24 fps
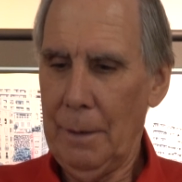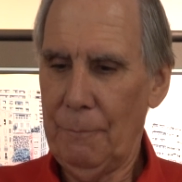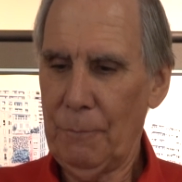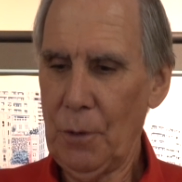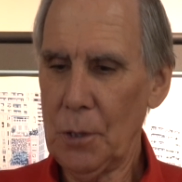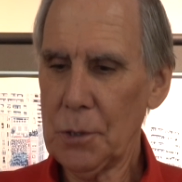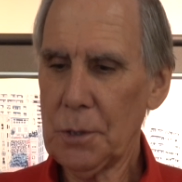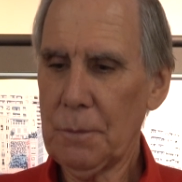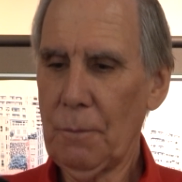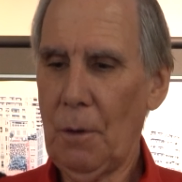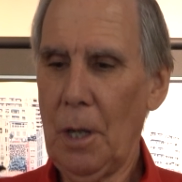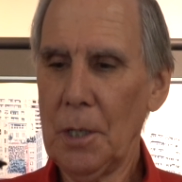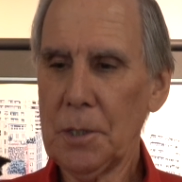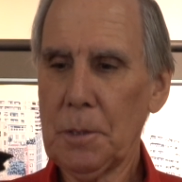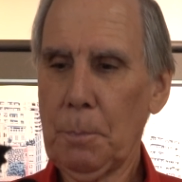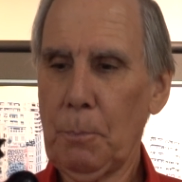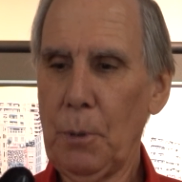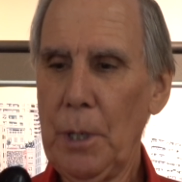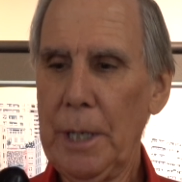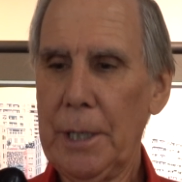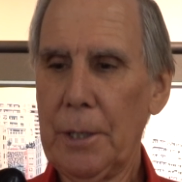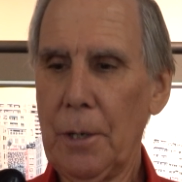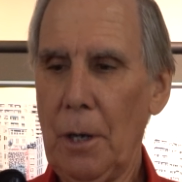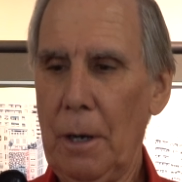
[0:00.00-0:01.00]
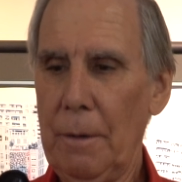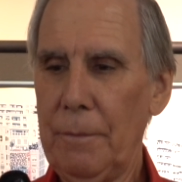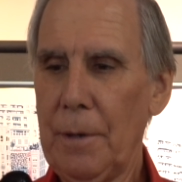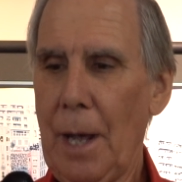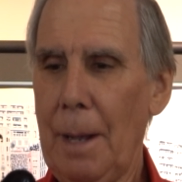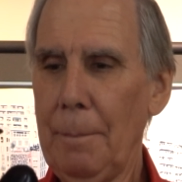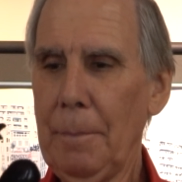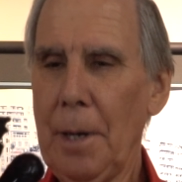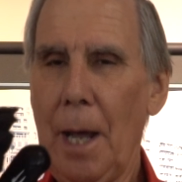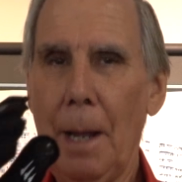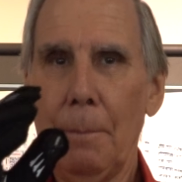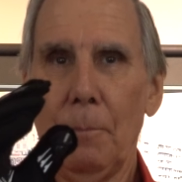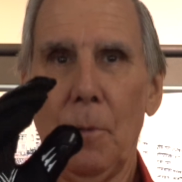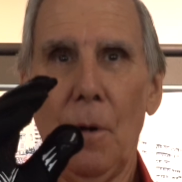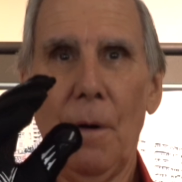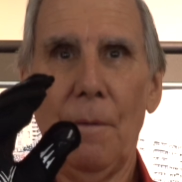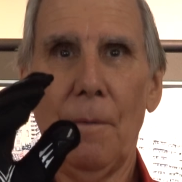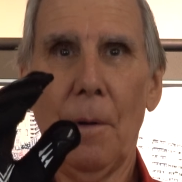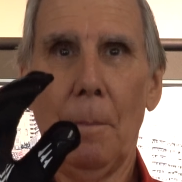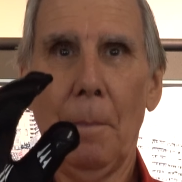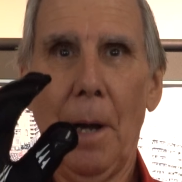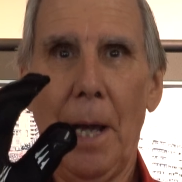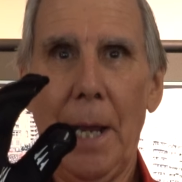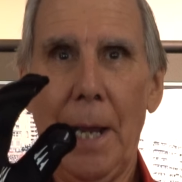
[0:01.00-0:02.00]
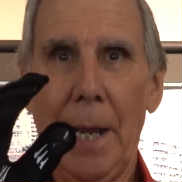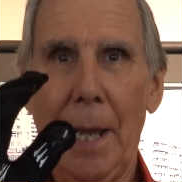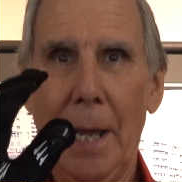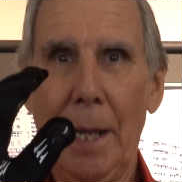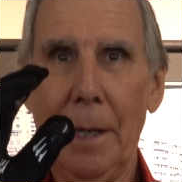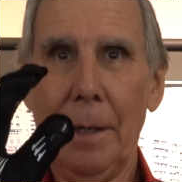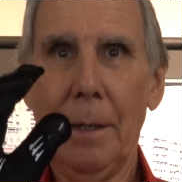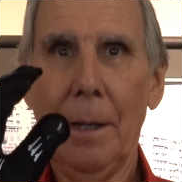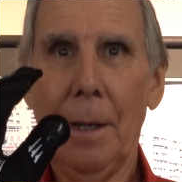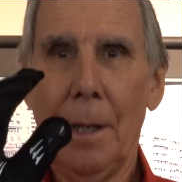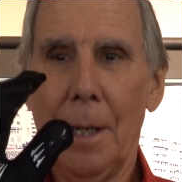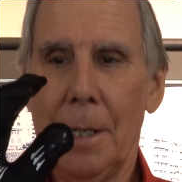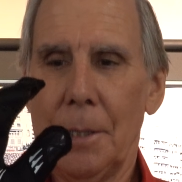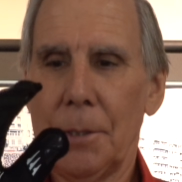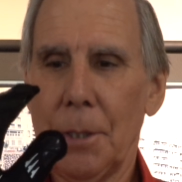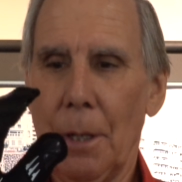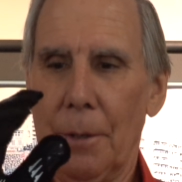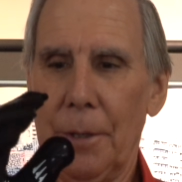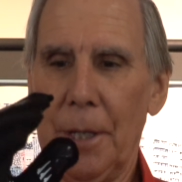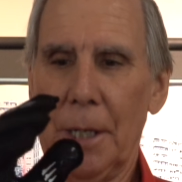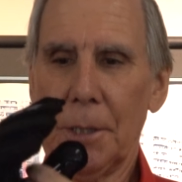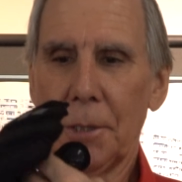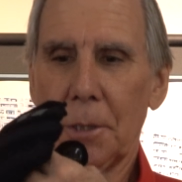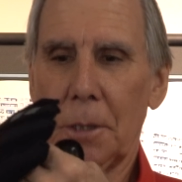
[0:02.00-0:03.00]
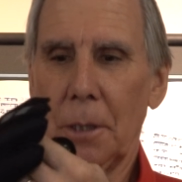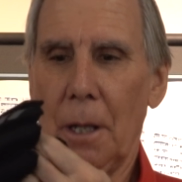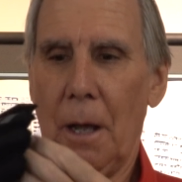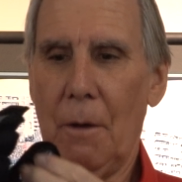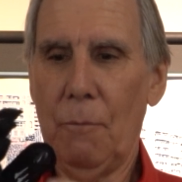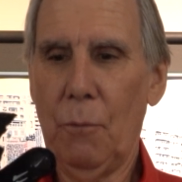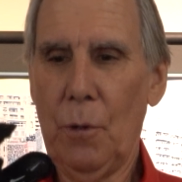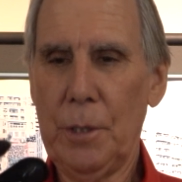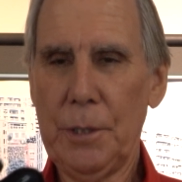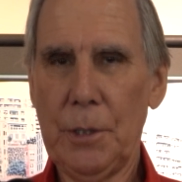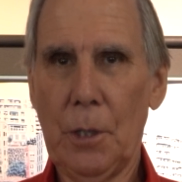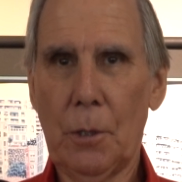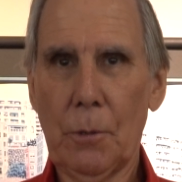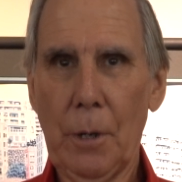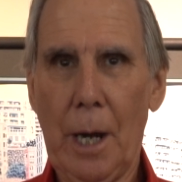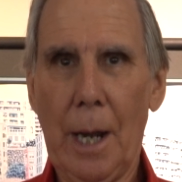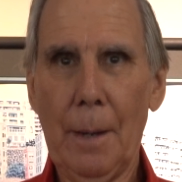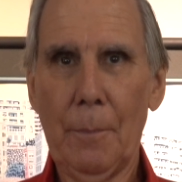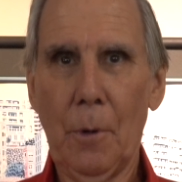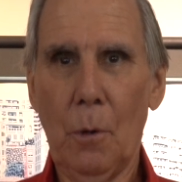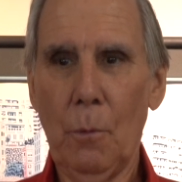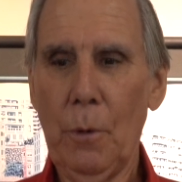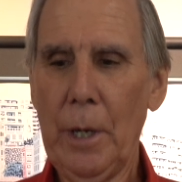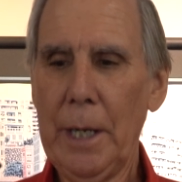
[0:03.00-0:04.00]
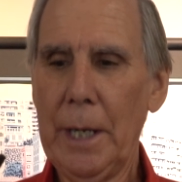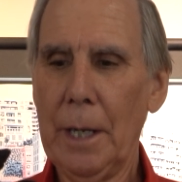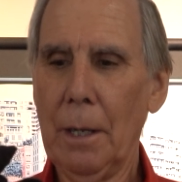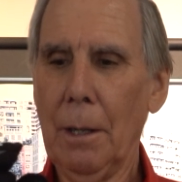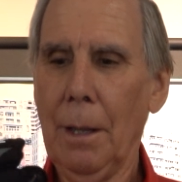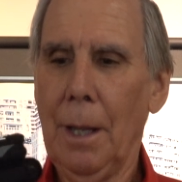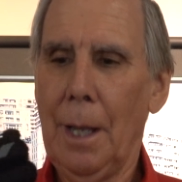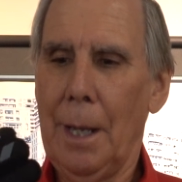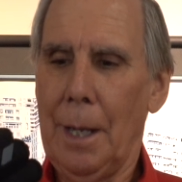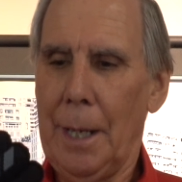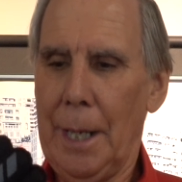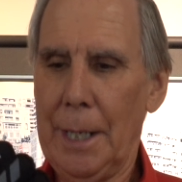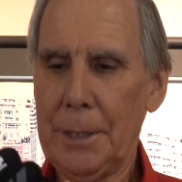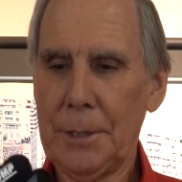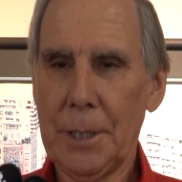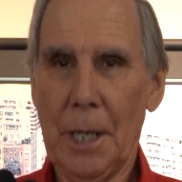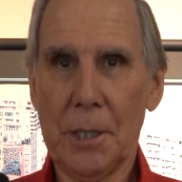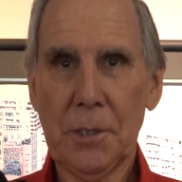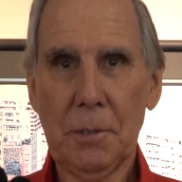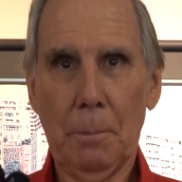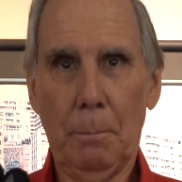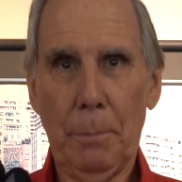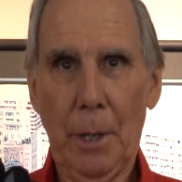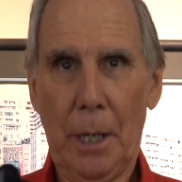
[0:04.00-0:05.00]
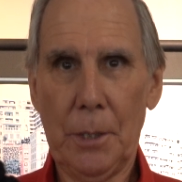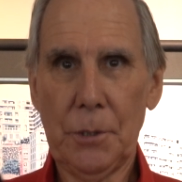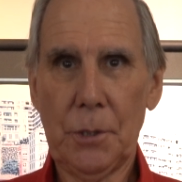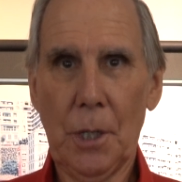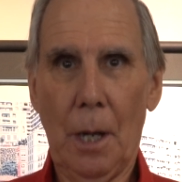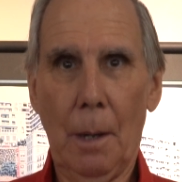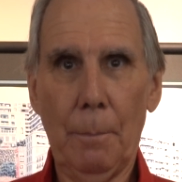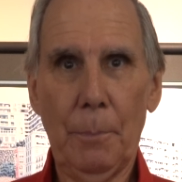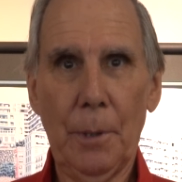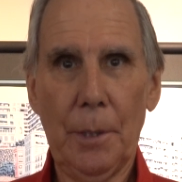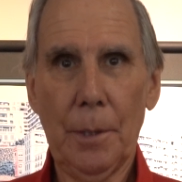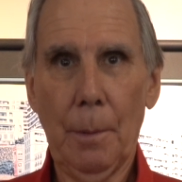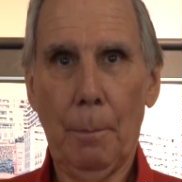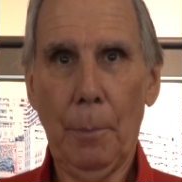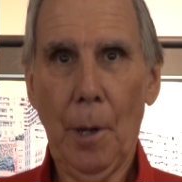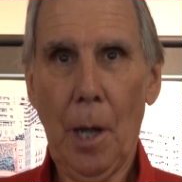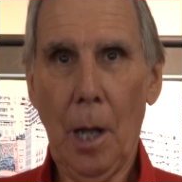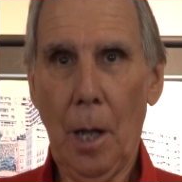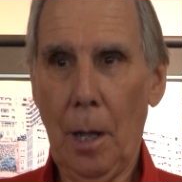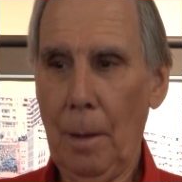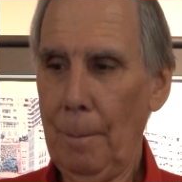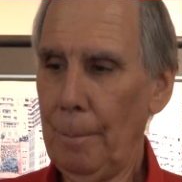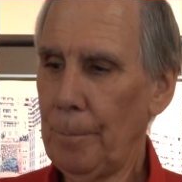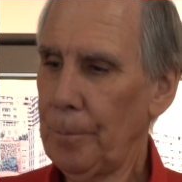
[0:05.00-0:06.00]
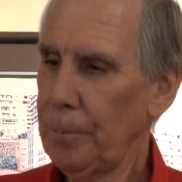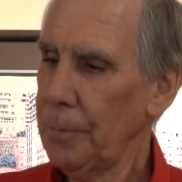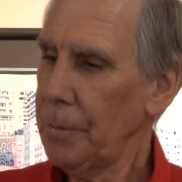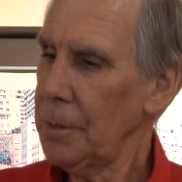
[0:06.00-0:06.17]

First of all, it's pre-curved. I'm not moving my hand. So this glove, when you grab a wheel, it doesn't bunch up in the palm.